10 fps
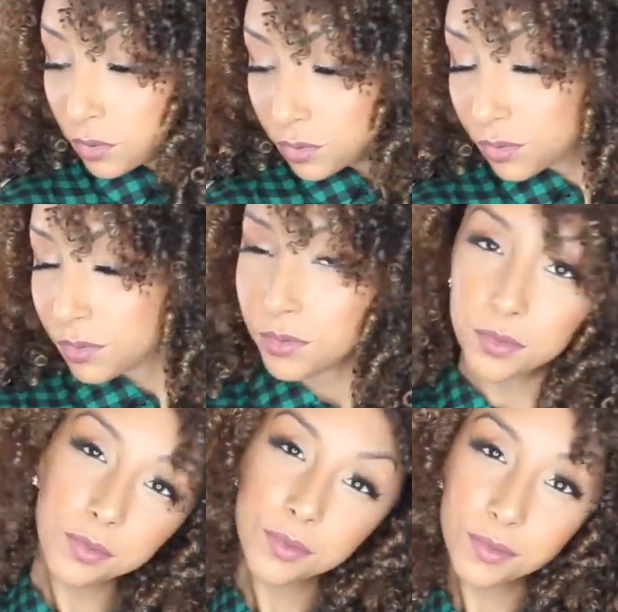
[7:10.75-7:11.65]
And it's a
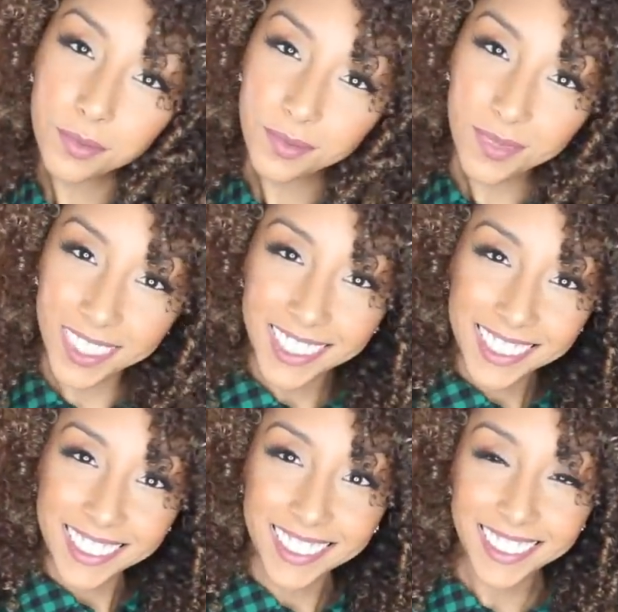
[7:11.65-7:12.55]
really pretty
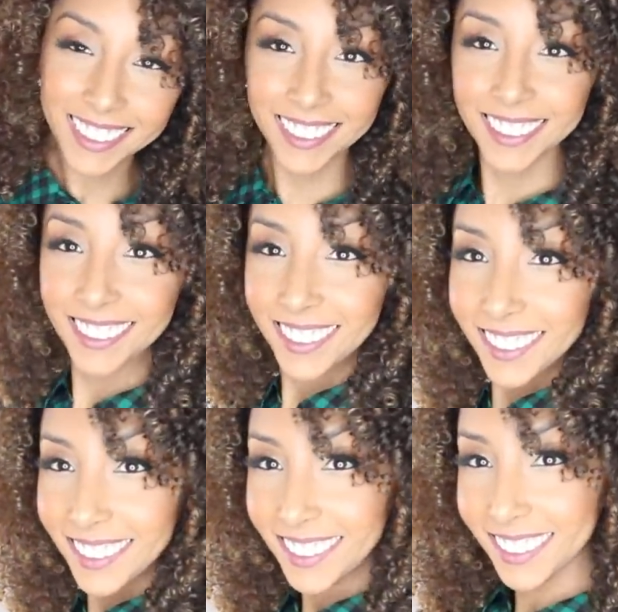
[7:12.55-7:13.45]
green, vibrant
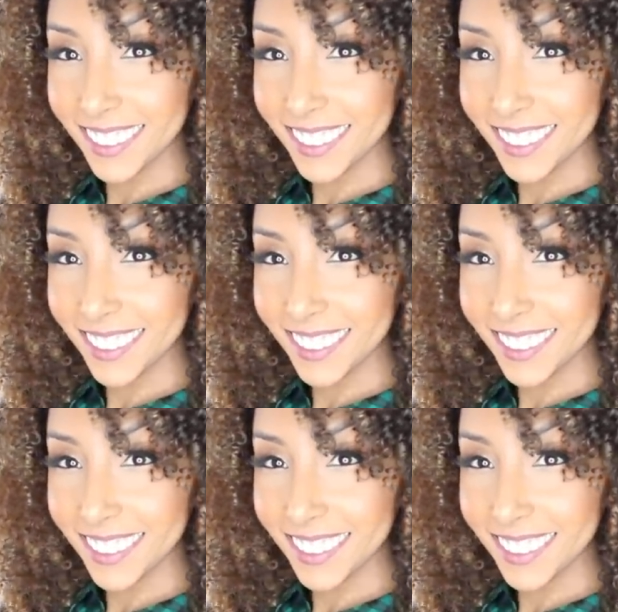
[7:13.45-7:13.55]
color,